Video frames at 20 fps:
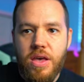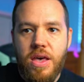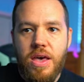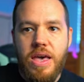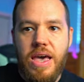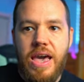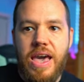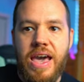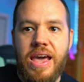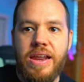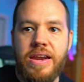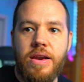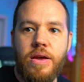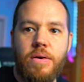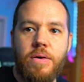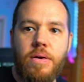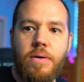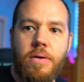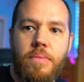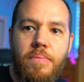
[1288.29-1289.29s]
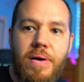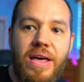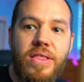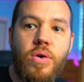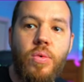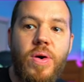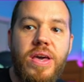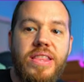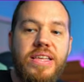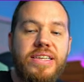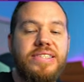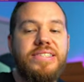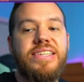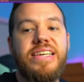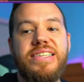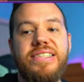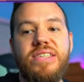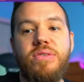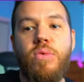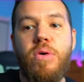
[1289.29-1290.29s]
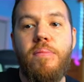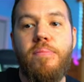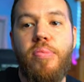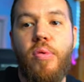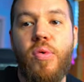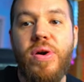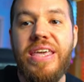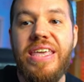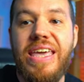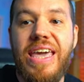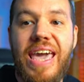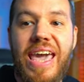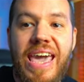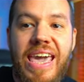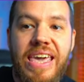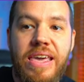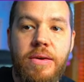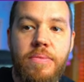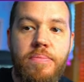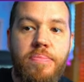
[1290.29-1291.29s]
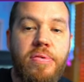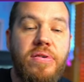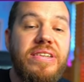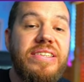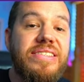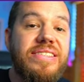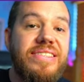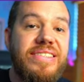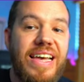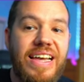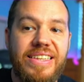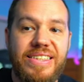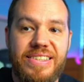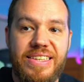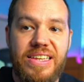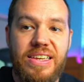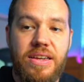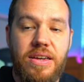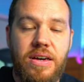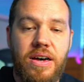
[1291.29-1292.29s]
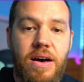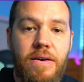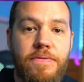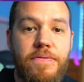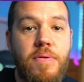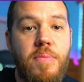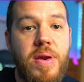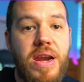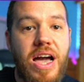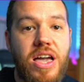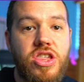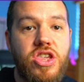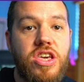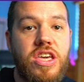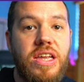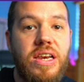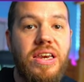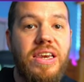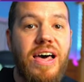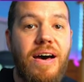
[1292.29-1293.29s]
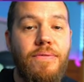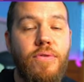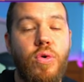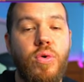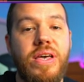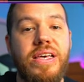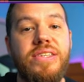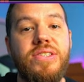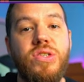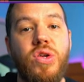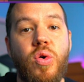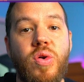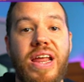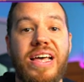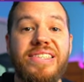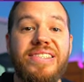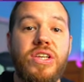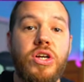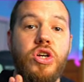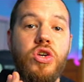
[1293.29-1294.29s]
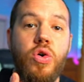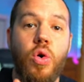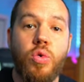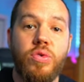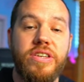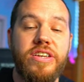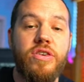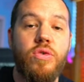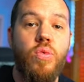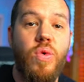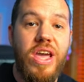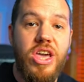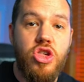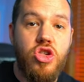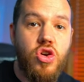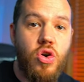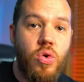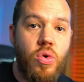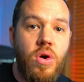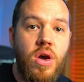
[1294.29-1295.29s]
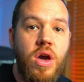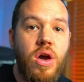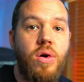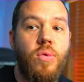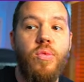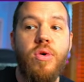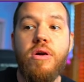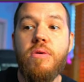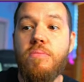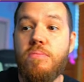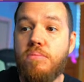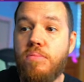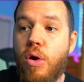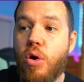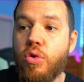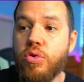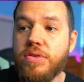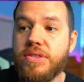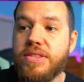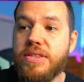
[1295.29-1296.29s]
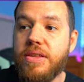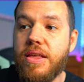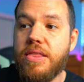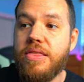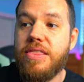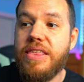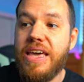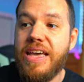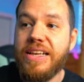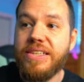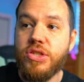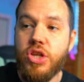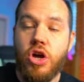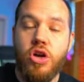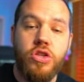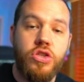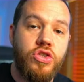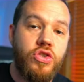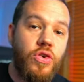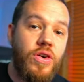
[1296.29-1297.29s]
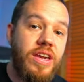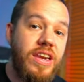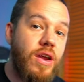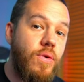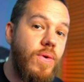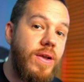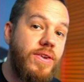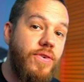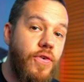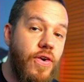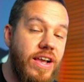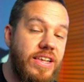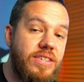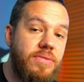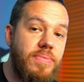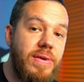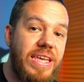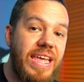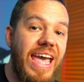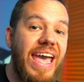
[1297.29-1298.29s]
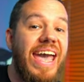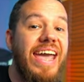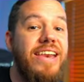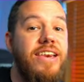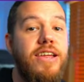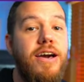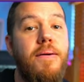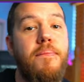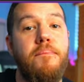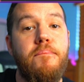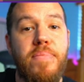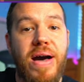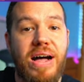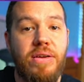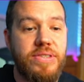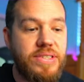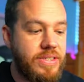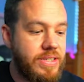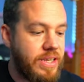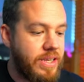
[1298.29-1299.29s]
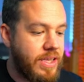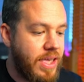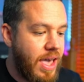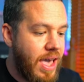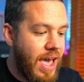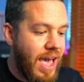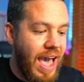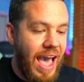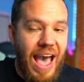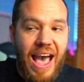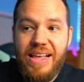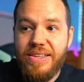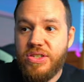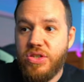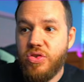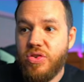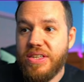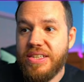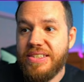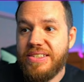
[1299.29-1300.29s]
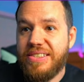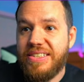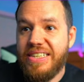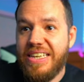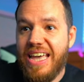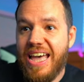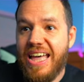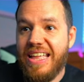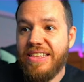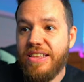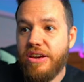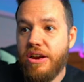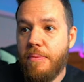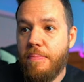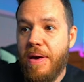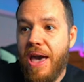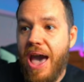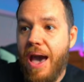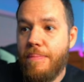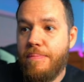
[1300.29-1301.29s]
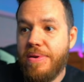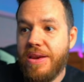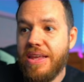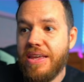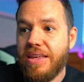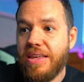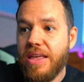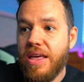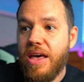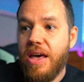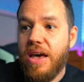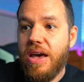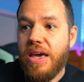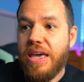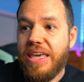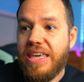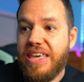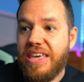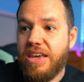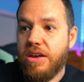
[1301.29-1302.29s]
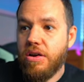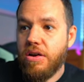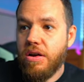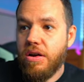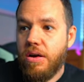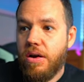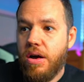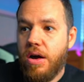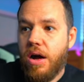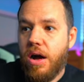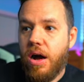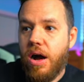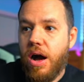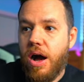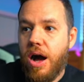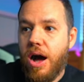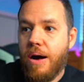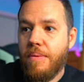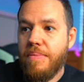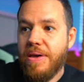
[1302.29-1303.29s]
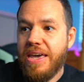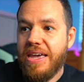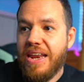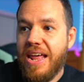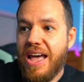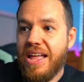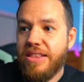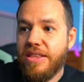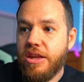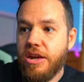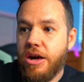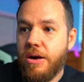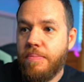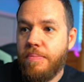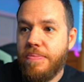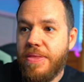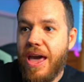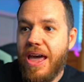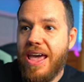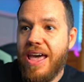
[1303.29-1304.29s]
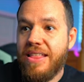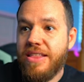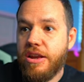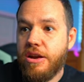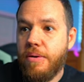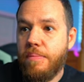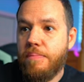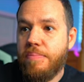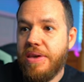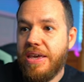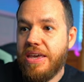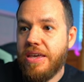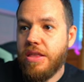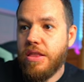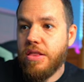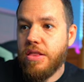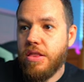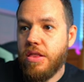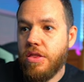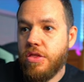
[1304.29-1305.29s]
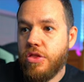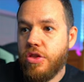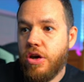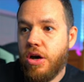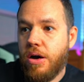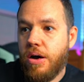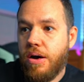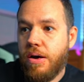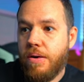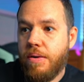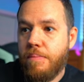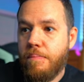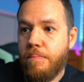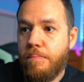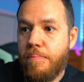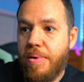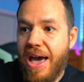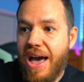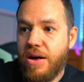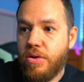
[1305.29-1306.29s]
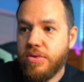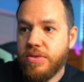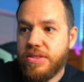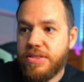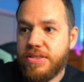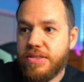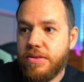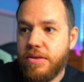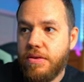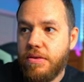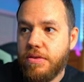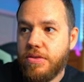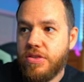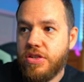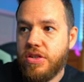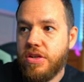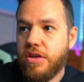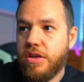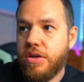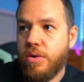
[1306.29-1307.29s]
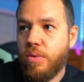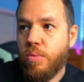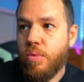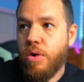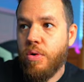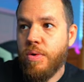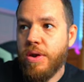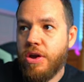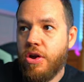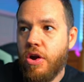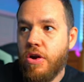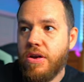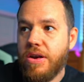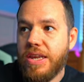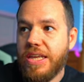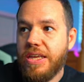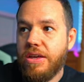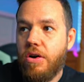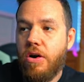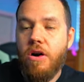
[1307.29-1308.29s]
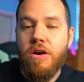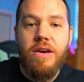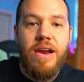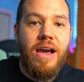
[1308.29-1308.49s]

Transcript: And by the way, the 61.8% uh, Fibonacci level is known as the golden ratio, where most things during a retracement end up bouncing. As you can see, ended up happening here. Um, it ended up that ended up being the bounce to where we currently are now.